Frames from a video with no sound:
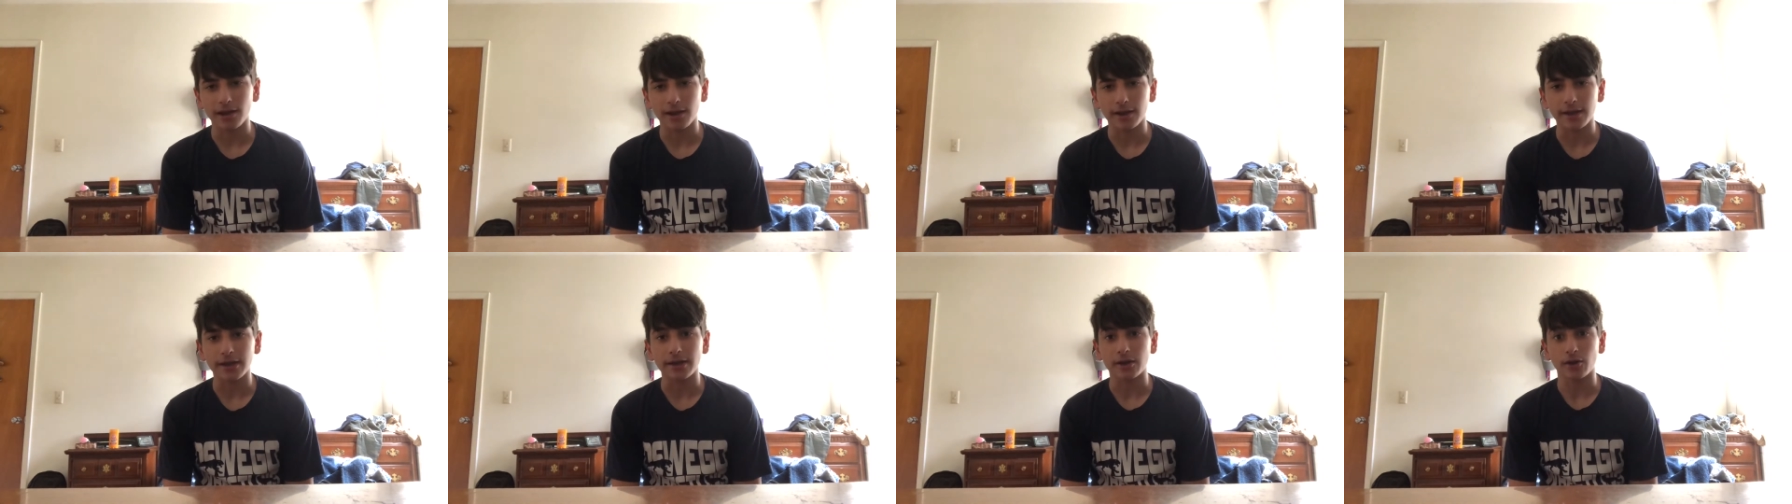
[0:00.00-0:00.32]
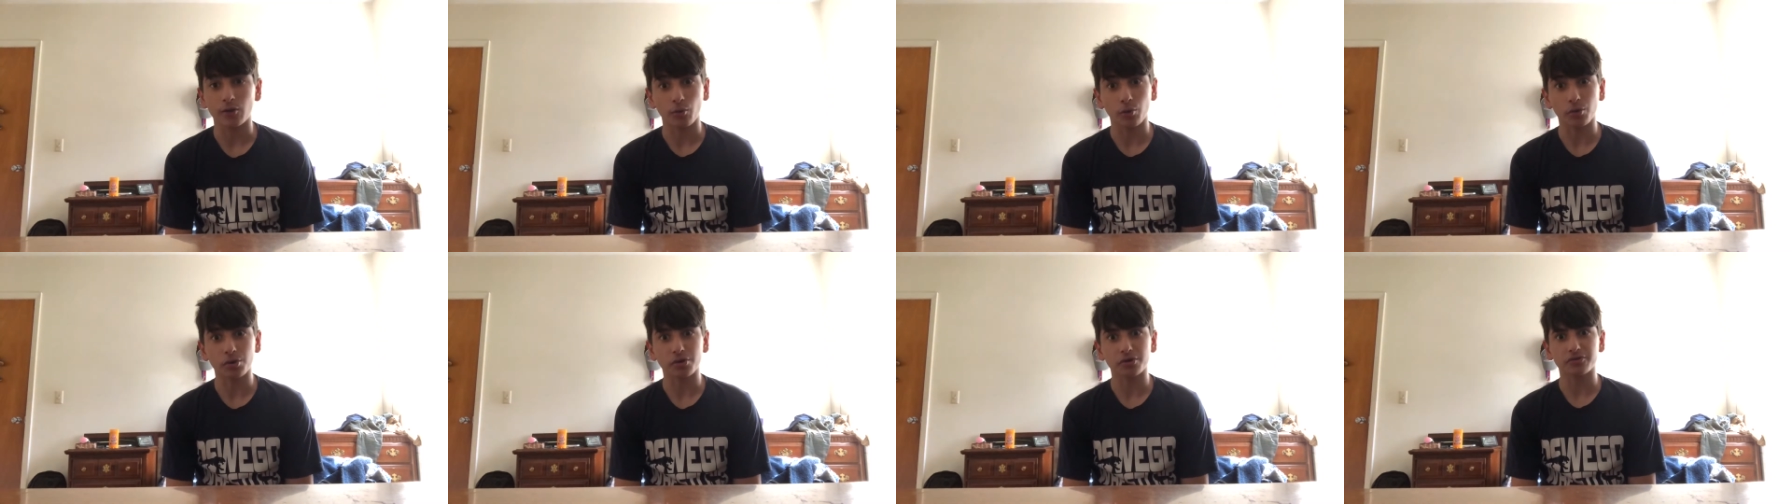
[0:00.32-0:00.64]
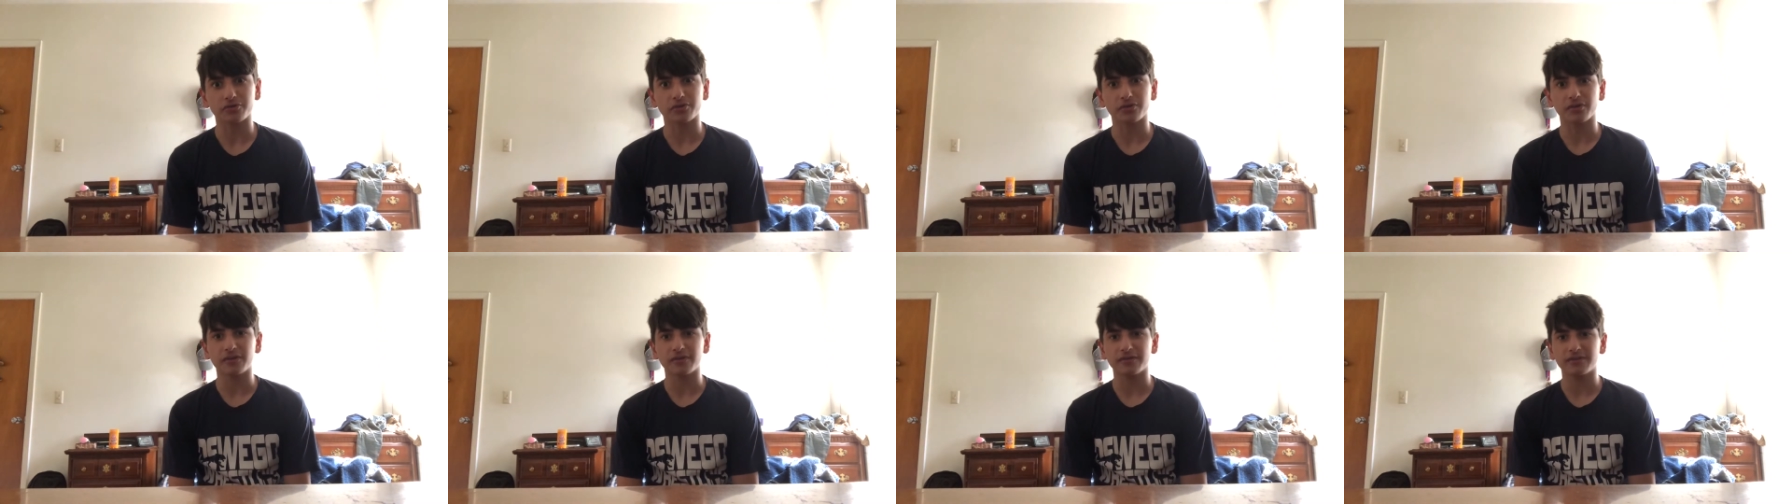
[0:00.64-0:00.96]
And a quarter
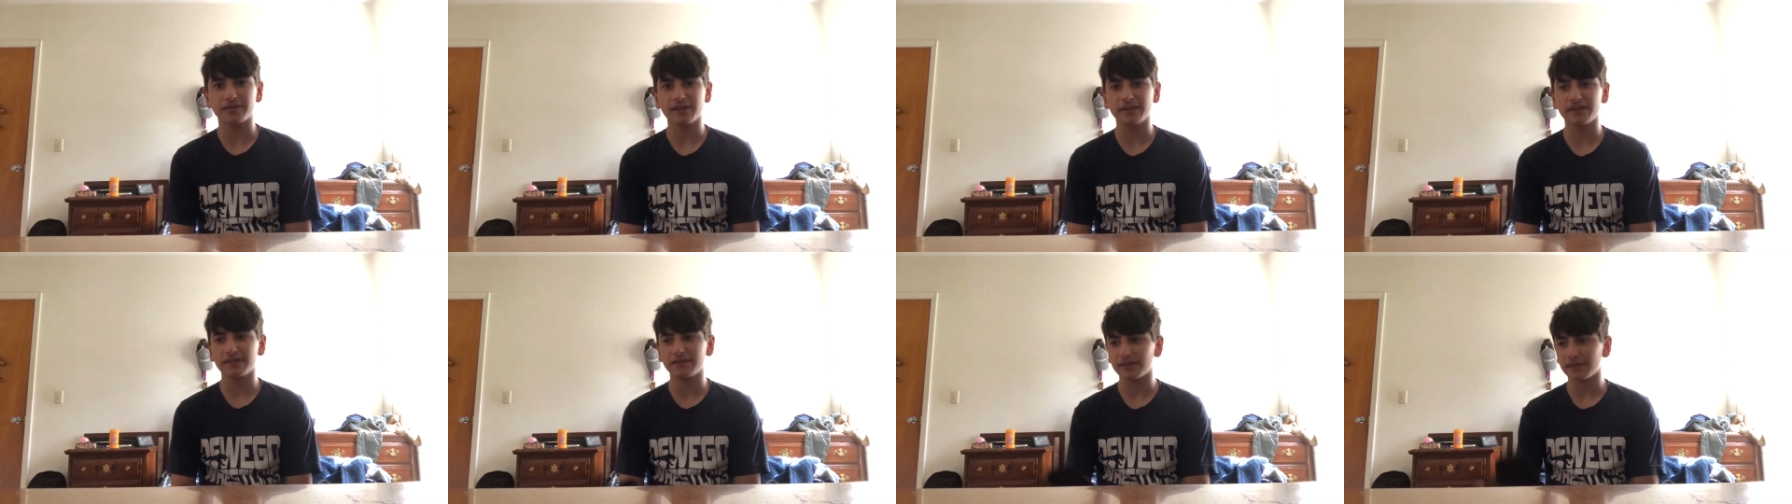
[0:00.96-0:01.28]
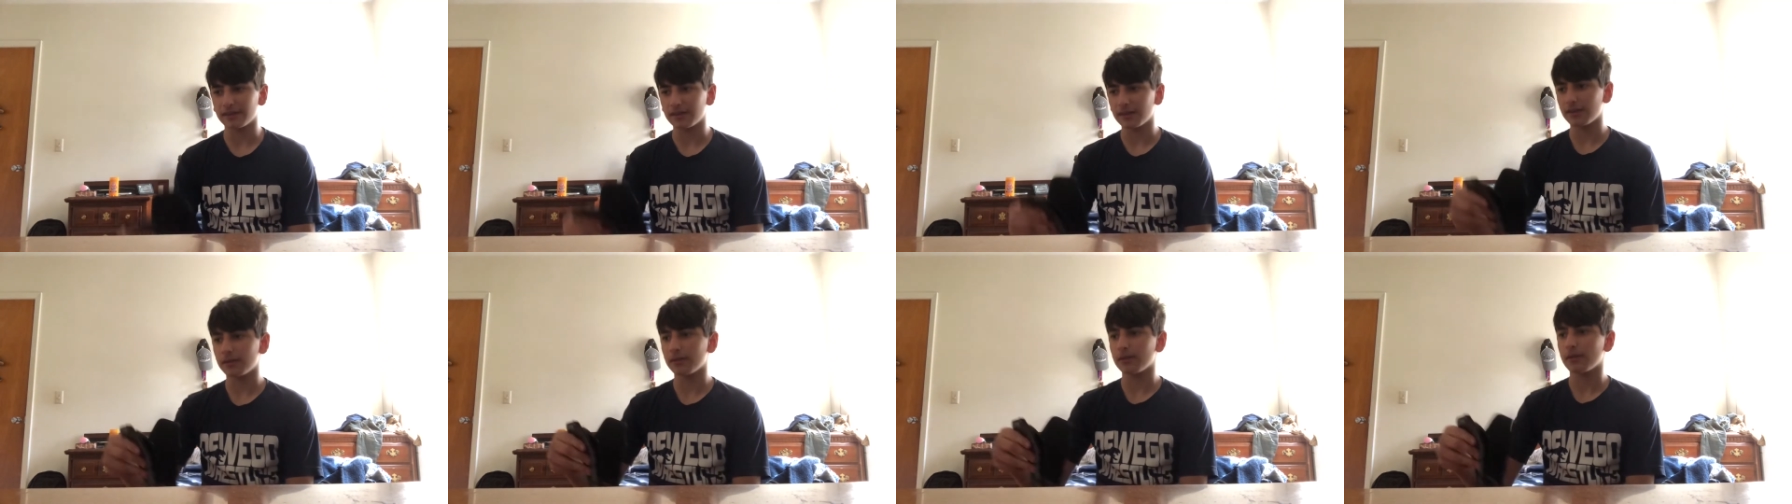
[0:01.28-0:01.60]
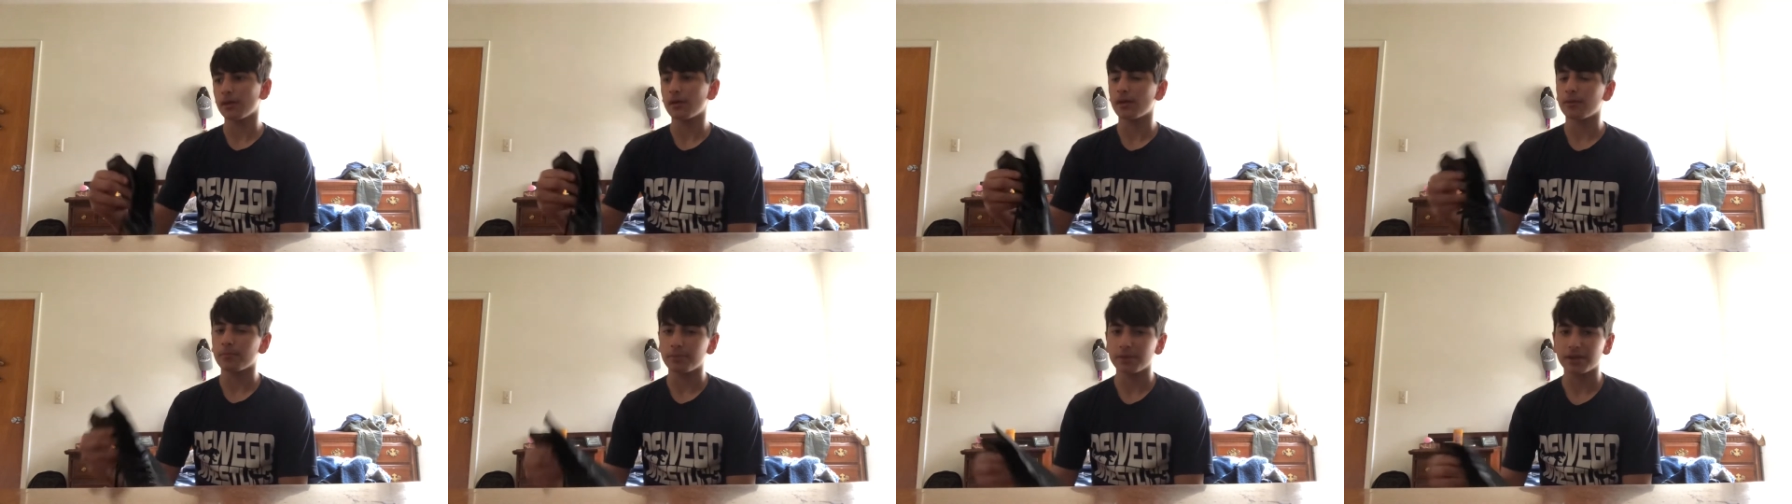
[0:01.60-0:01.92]
turn is easy,
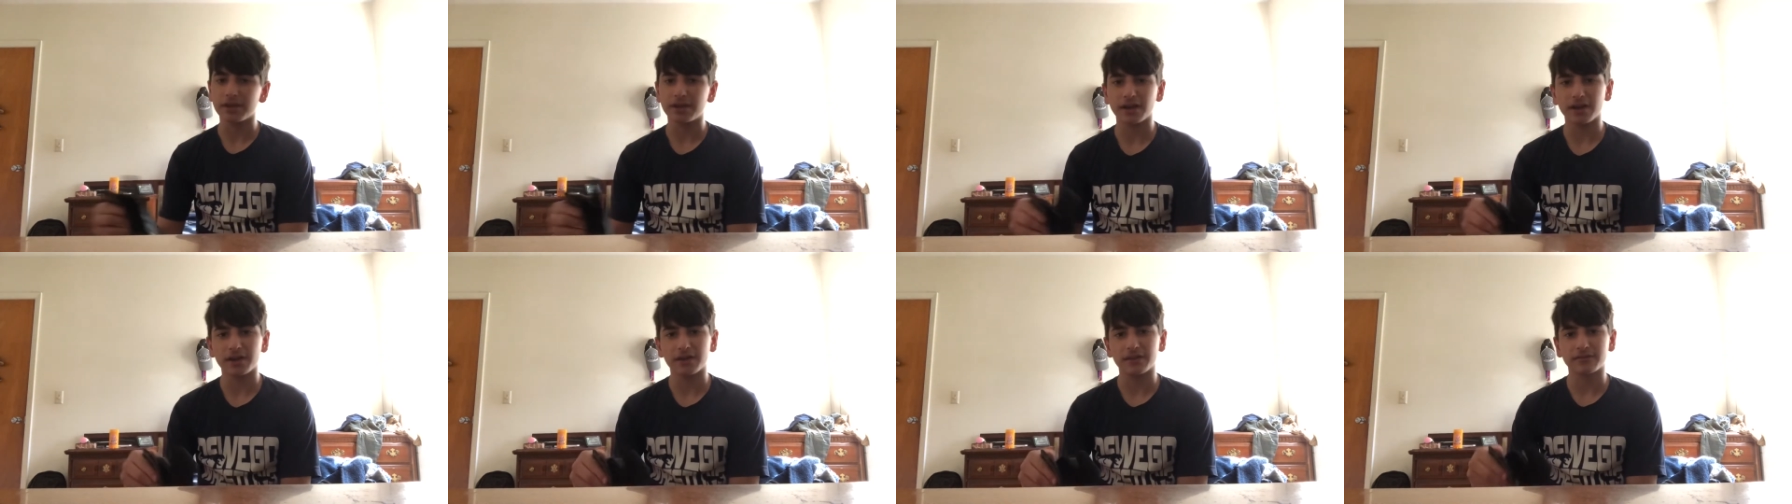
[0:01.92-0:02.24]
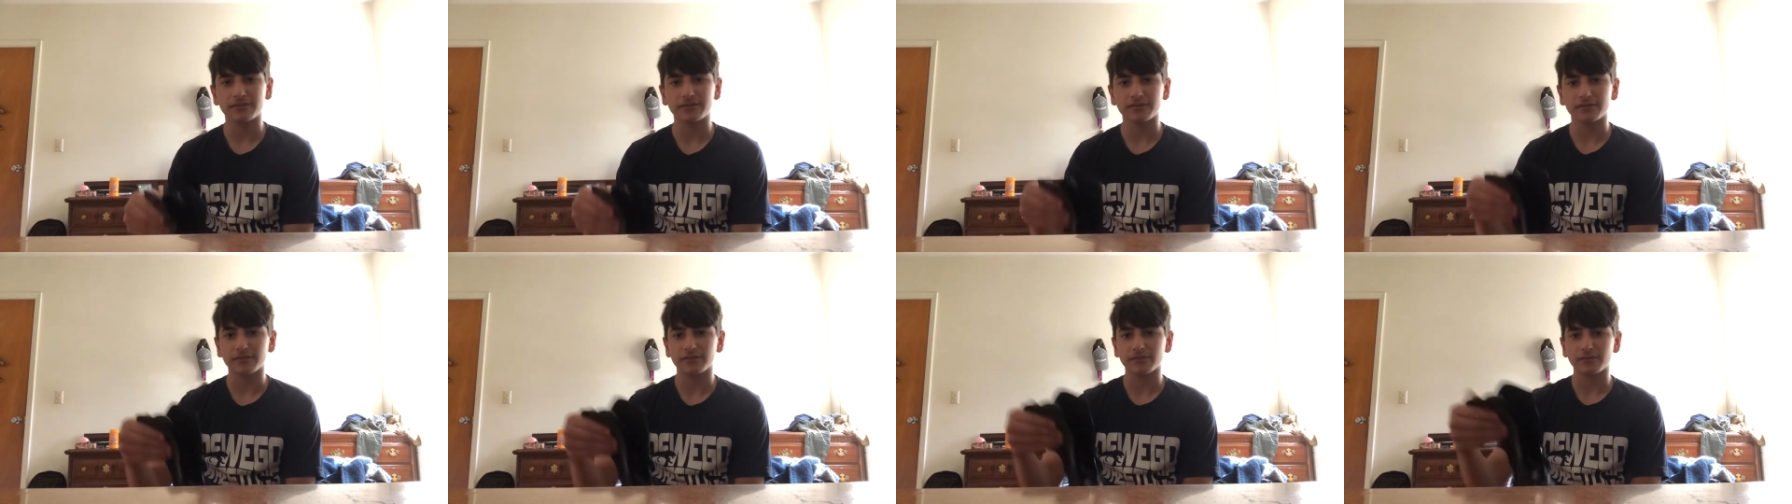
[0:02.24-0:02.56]
because